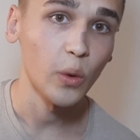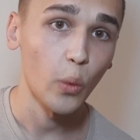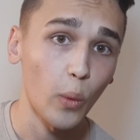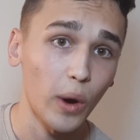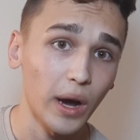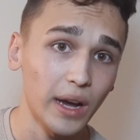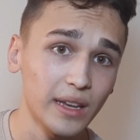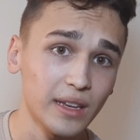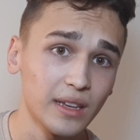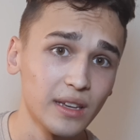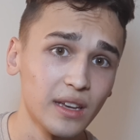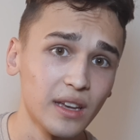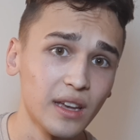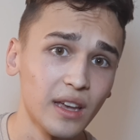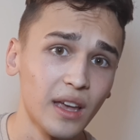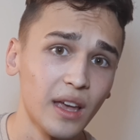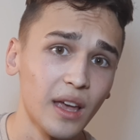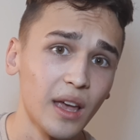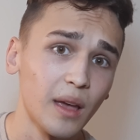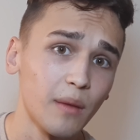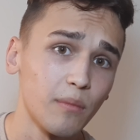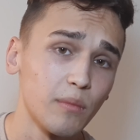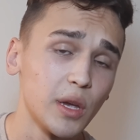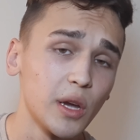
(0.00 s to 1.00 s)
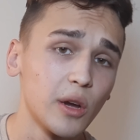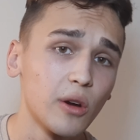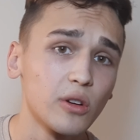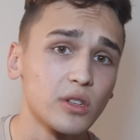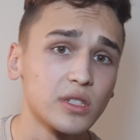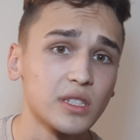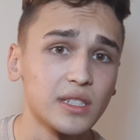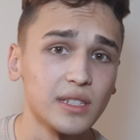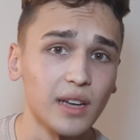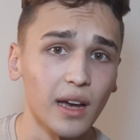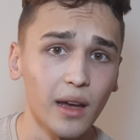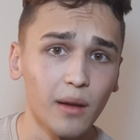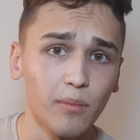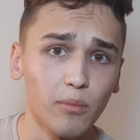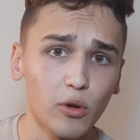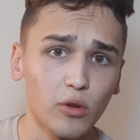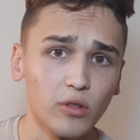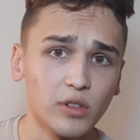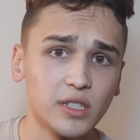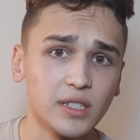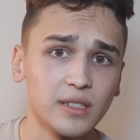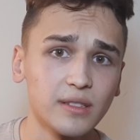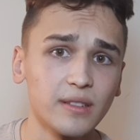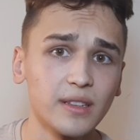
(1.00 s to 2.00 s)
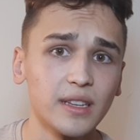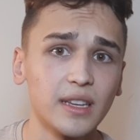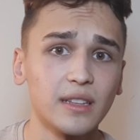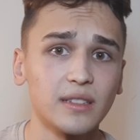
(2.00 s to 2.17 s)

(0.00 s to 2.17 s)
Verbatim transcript: Why? Because I personally